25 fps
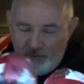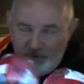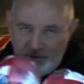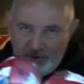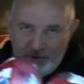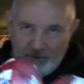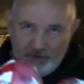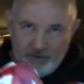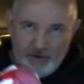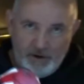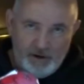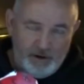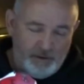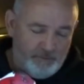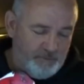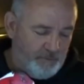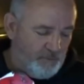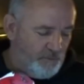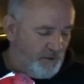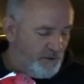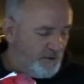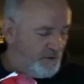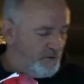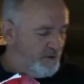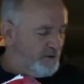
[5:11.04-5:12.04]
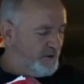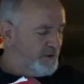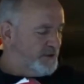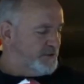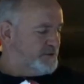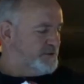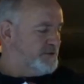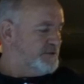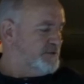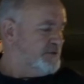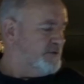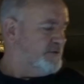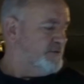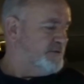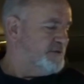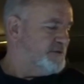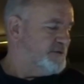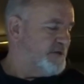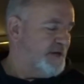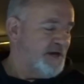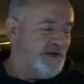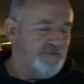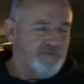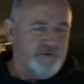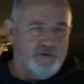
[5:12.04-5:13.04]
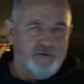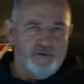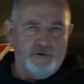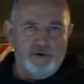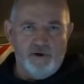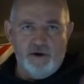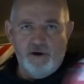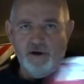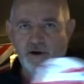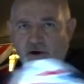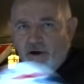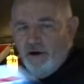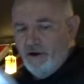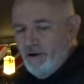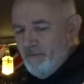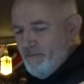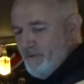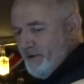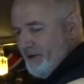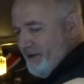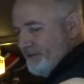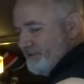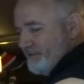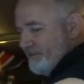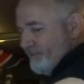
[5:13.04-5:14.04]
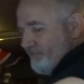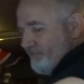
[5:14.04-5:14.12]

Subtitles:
your arm. What you're looking to do is have your arm at a